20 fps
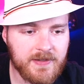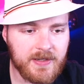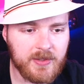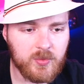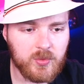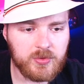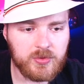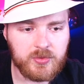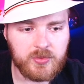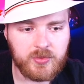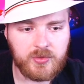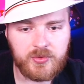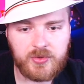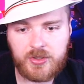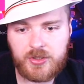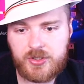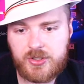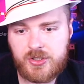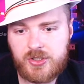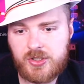I want to
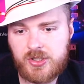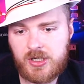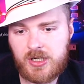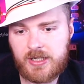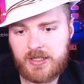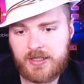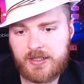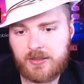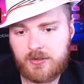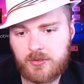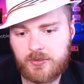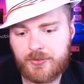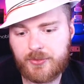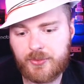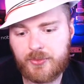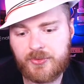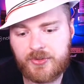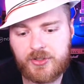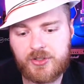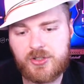search, I can
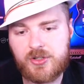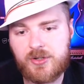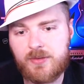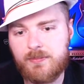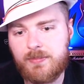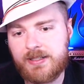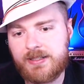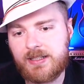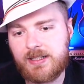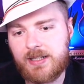also search by the